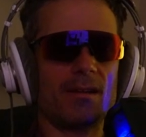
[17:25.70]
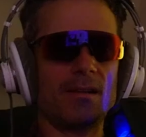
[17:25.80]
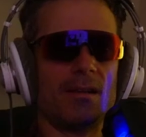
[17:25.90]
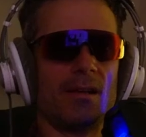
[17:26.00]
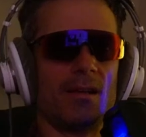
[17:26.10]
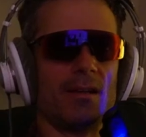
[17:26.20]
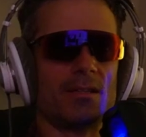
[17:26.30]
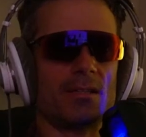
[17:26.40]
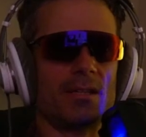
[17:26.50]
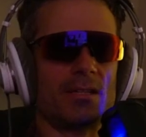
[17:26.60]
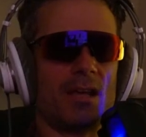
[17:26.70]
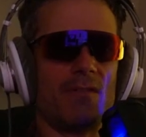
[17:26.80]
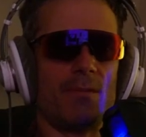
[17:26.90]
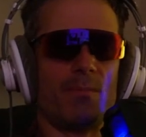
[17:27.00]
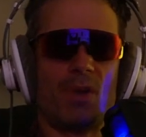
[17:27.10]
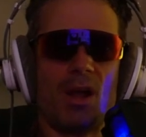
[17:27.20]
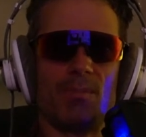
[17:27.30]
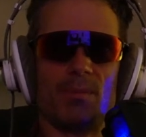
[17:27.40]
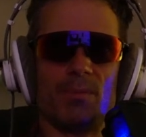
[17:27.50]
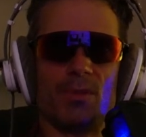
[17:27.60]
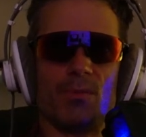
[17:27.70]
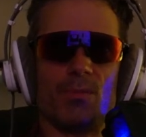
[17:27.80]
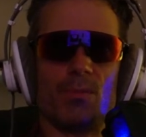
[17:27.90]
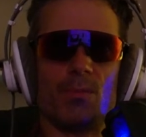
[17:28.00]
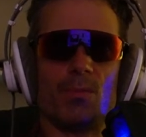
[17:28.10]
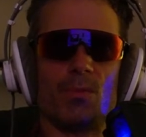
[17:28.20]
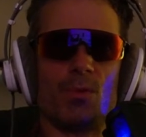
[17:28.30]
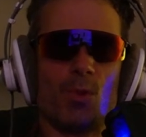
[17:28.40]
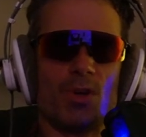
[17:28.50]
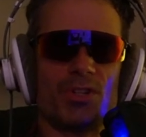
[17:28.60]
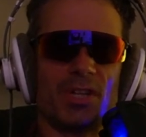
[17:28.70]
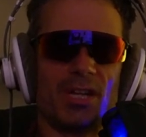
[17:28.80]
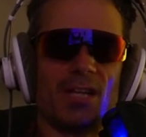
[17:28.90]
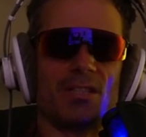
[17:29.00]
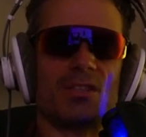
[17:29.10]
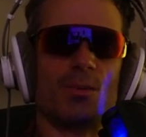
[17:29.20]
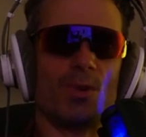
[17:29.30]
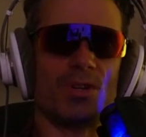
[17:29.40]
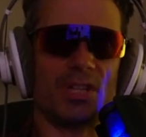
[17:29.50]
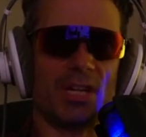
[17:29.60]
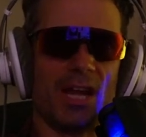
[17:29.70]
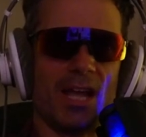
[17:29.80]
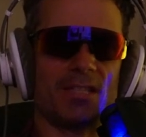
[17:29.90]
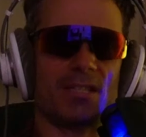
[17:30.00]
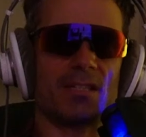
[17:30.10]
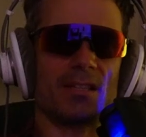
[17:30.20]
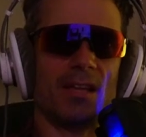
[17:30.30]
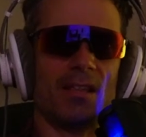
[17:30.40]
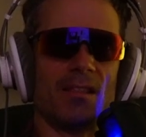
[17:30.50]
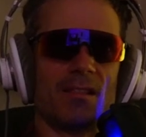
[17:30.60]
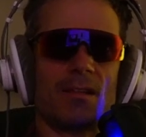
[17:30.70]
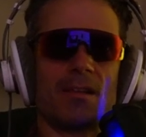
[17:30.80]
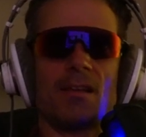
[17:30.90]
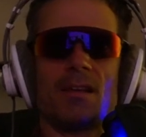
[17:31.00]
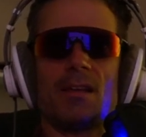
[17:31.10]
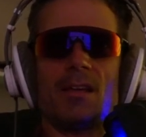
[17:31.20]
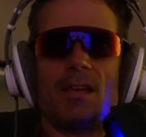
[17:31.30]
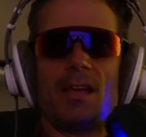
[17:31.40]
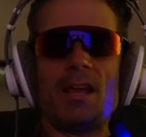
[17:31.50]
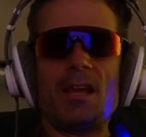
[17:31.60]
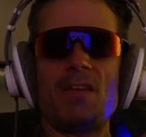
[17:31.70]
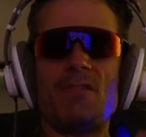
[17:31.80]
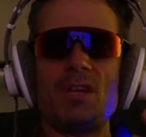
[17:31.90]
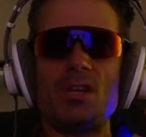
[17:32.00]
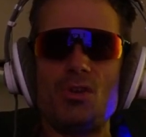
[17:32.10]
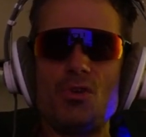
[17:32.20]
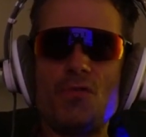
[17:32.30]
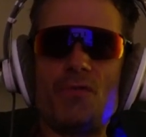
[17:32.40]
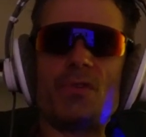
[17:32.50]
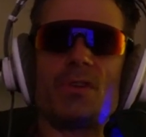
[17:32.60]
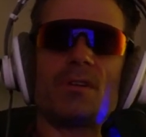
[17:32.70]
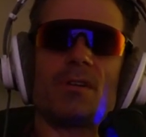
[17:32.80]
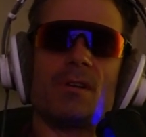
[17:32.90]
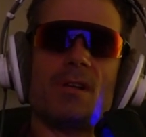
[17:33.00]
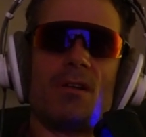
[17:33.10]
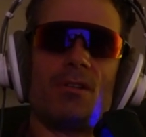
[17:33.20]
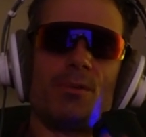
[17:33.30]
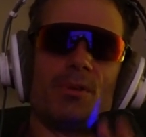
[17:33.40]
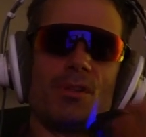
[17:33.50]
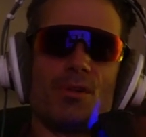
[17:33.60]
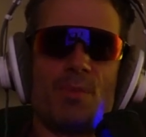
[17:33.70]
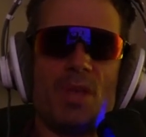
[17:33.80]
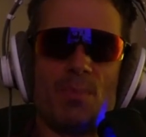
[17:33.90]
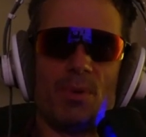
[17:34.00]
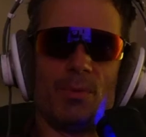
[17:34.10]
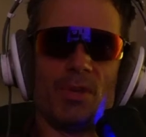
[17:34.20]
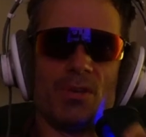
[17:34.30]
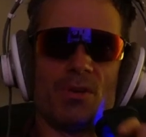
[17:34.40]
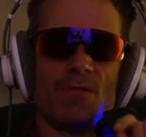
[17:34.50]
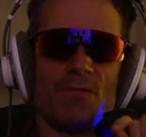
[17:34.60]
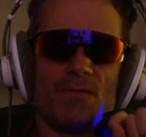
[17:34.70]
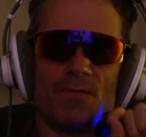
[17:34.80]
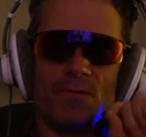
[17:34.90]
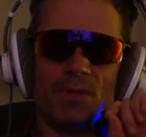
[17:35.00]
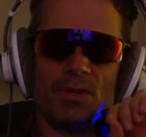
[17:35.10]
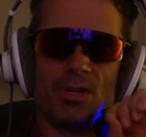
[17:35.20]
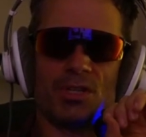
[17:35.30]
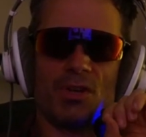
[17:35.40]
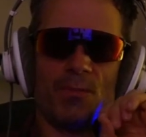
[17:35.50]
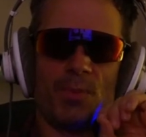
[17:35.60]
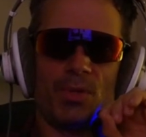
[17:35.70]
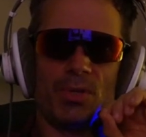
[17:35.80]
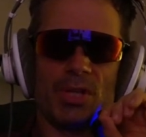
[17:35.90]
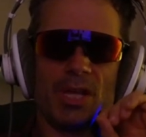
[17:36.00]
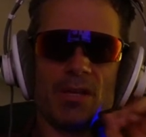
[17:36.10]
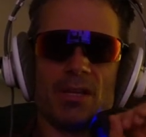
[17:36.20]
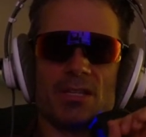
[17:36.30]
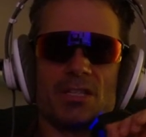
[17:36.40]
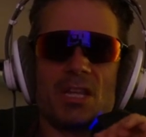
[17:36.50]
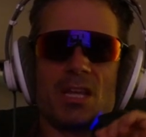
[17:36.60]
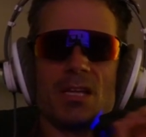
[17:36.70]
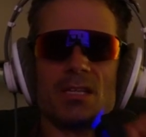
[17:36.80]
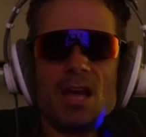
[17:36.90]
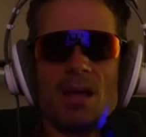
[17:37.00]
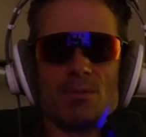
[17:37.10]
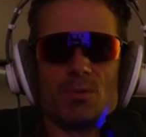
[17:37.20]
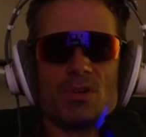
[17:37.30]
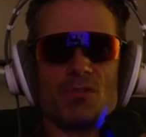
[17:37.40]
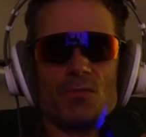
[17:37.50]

And it's kind of a problem. The worse it gets, the worse it gets. And even you, not only with other people, but you can feel yourself pulled in and see in times when you've